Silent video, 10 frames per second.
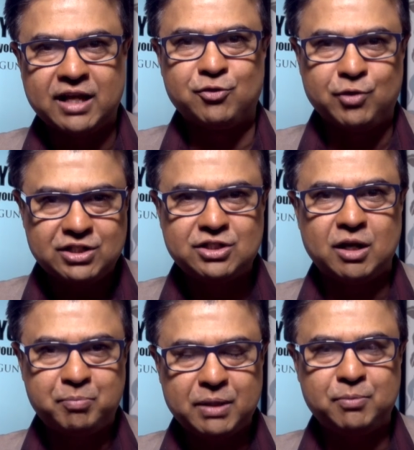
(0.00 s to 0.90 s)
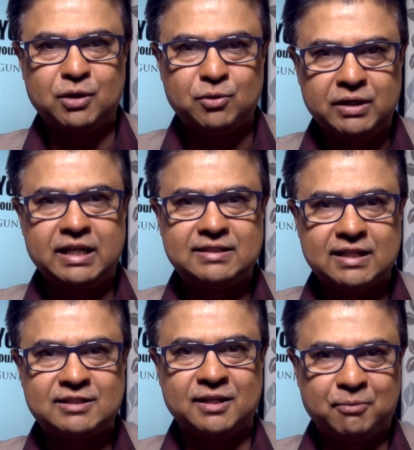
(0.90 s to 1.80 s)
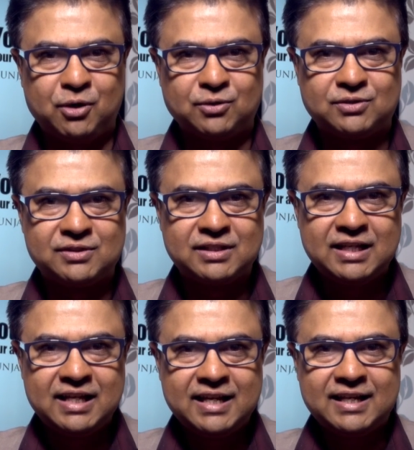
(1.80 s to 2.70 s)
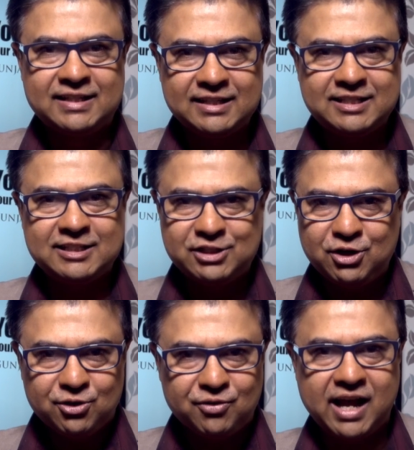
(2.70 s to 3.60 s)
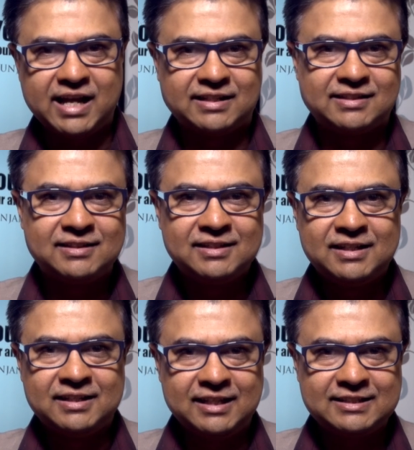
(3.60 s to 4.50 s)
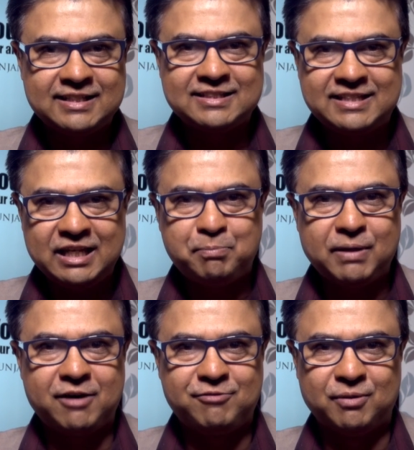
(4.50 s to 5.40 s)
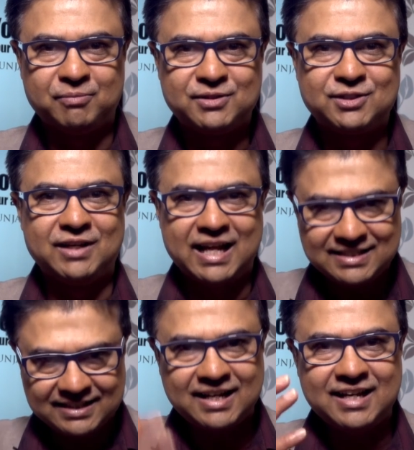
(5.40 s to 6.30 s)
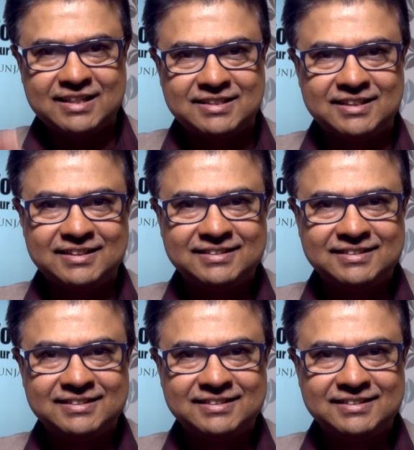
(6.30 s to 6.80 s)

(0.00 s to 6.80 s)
and reach the people who needs us the most. This is your right. This is the platform. So let's connect.